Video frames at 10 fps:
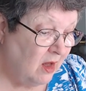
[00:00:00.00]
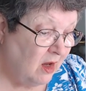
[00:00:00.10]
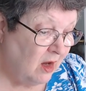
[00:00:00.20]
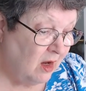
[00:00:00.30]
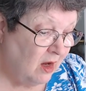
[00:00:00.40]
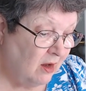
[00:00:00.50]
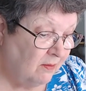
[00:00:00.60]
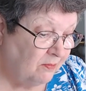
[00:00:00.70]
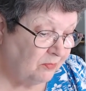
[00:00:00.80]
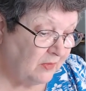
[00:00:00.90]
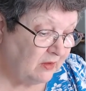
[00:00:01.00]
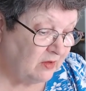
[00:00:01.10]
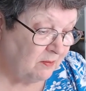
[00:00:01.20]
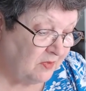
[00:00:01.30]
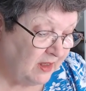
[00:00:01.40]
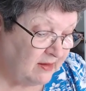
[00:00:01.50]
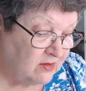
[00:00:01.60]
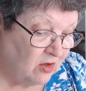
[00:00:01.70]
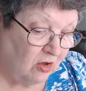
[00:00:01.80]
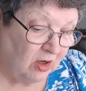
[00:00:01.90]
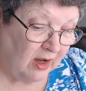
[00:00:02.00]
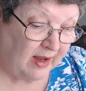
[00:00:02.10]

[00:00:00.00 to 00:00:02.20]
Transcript: Um, some things I